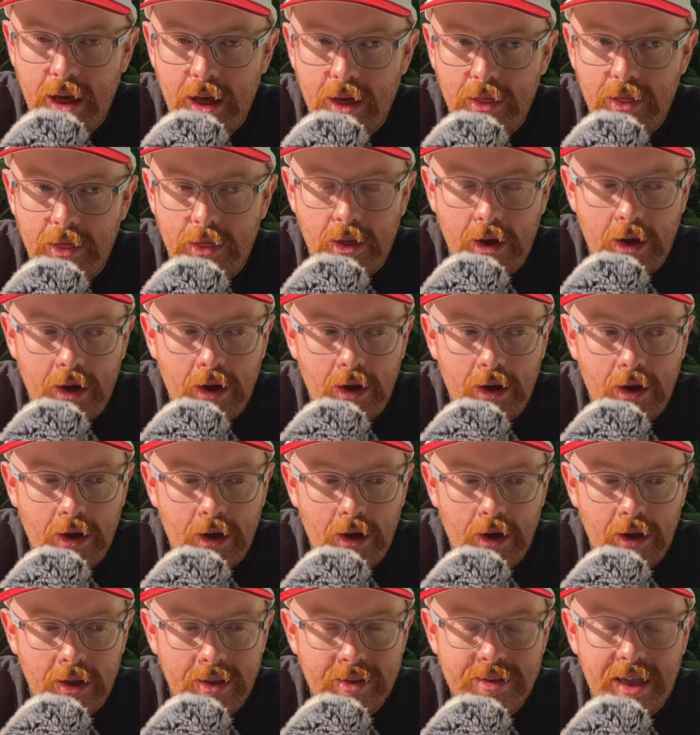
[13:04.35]

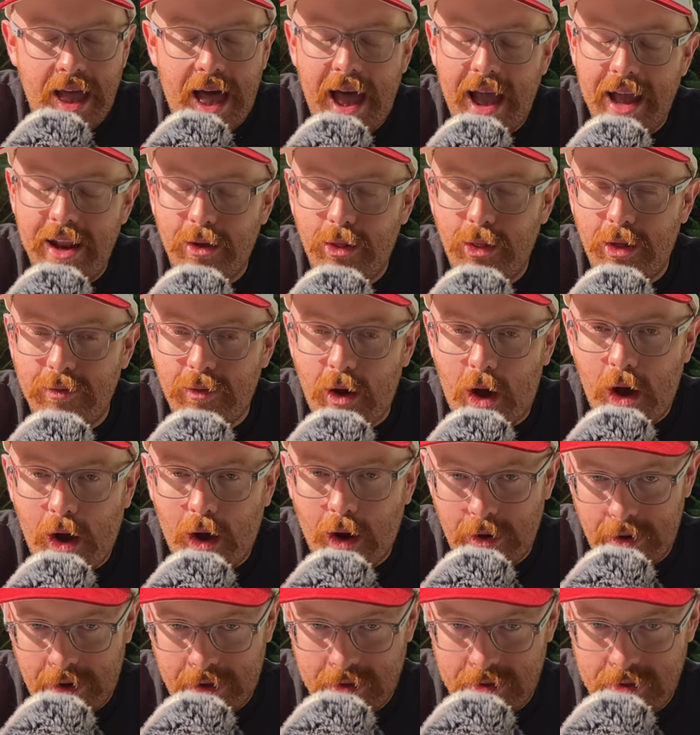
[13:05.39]
the title of
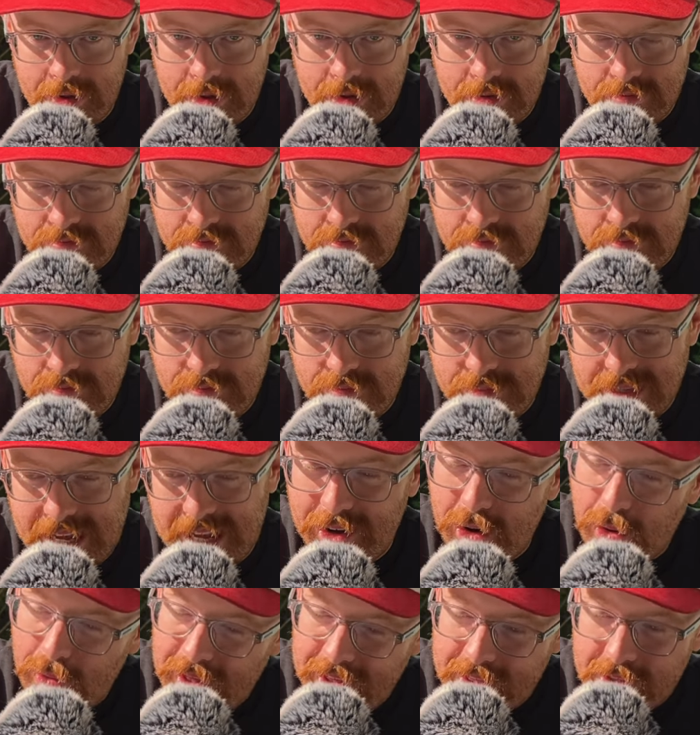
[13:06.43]
artist. I
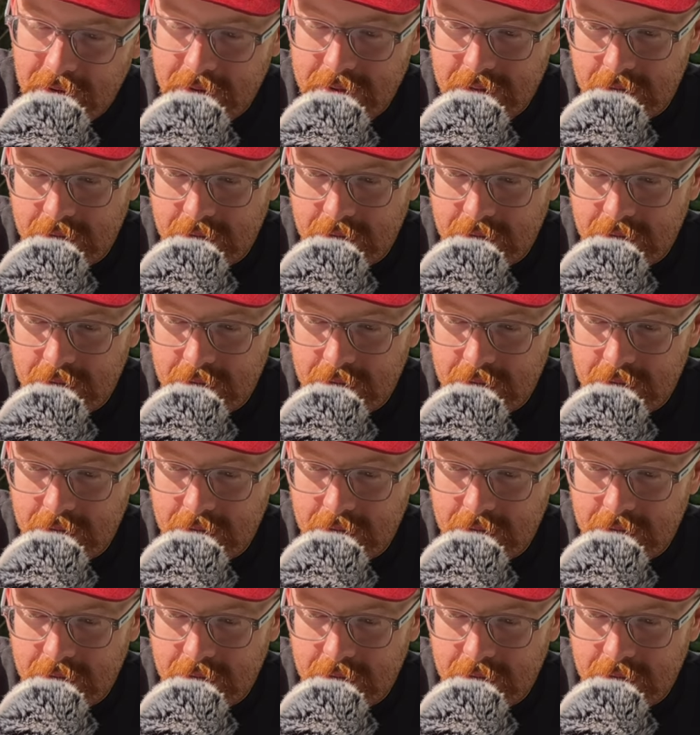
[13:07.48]
know that sounds